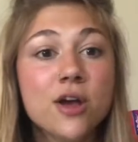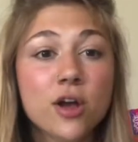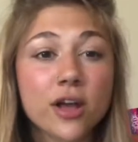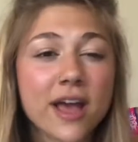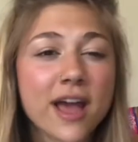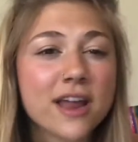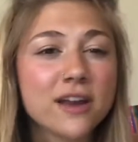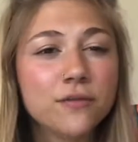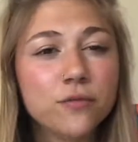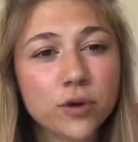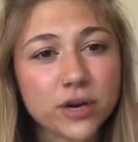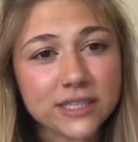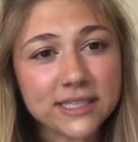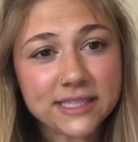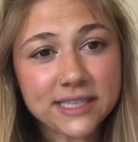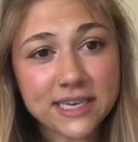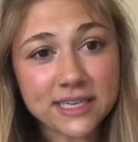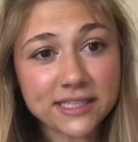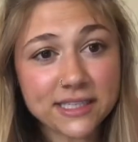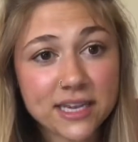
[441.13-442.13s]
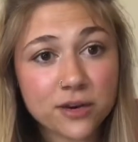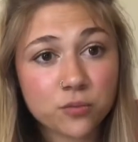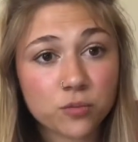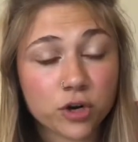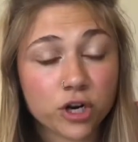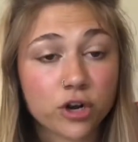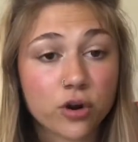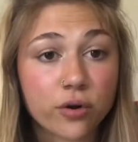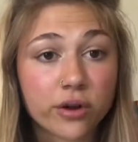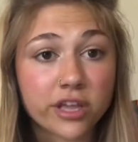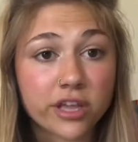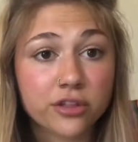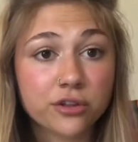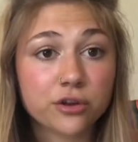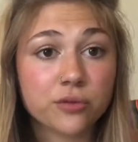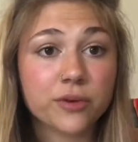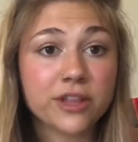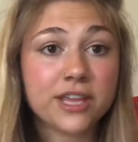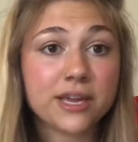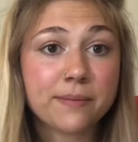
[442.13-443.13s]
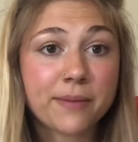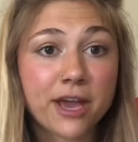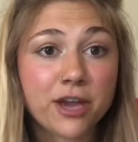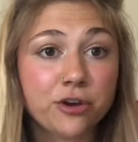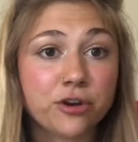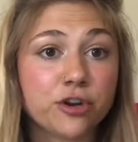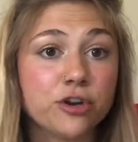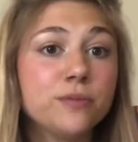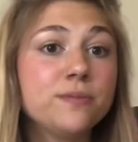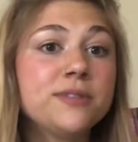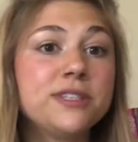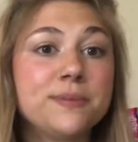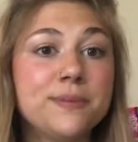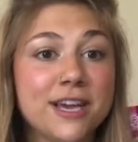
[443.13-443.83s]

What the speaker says: kind of what season we're going through within my groups,